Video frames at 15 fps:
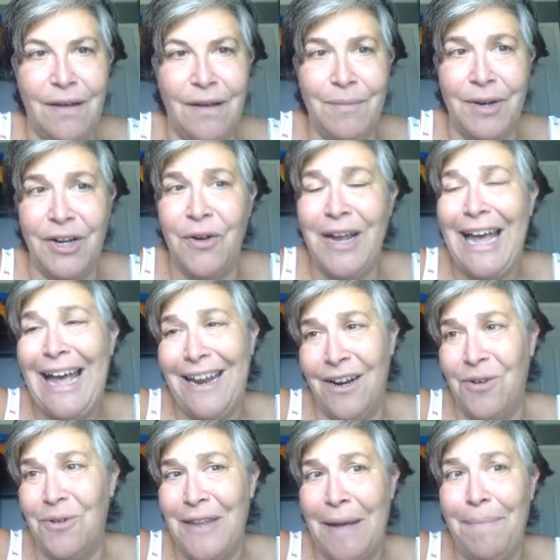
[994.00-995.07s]
I'm going to go to
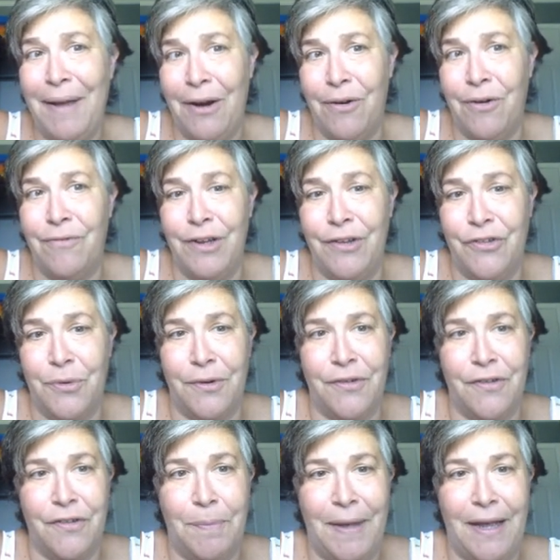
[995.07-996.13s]
edit on that parent
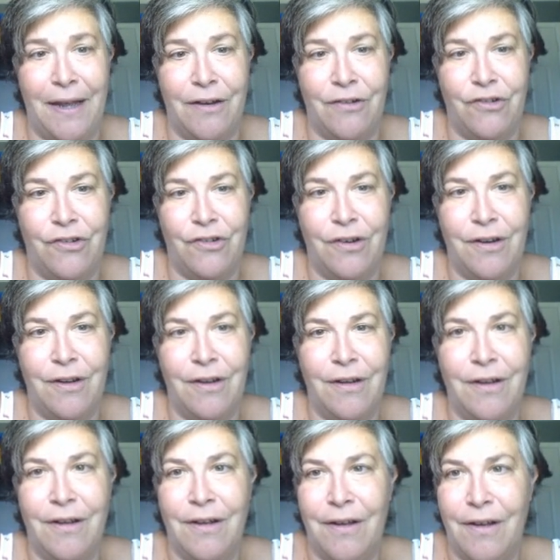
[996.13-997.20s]
resources page.
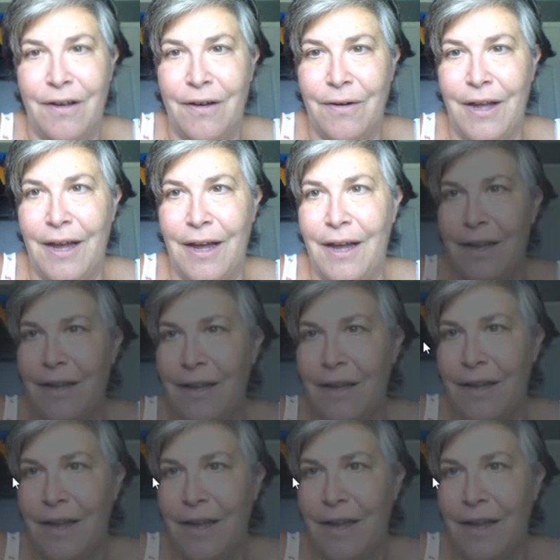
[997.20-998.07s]
Okay.